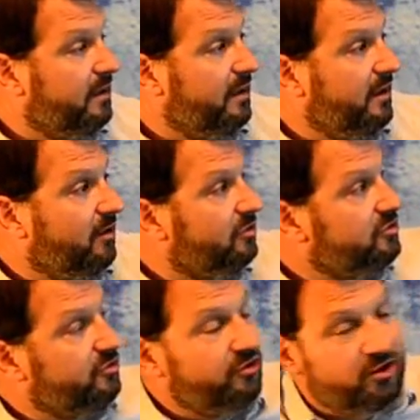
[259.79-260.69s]
It
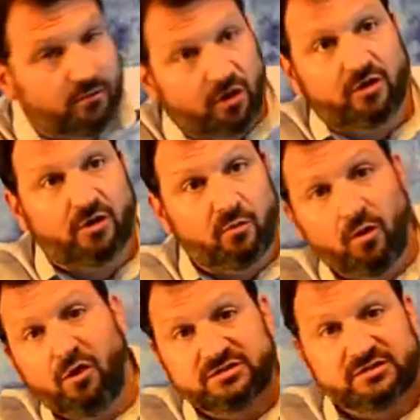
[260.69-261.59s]
also, you can mark on
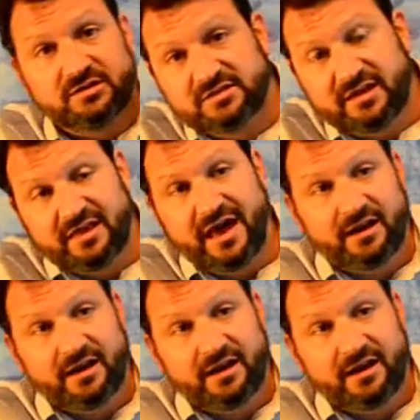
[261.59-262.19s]
walls, things like that,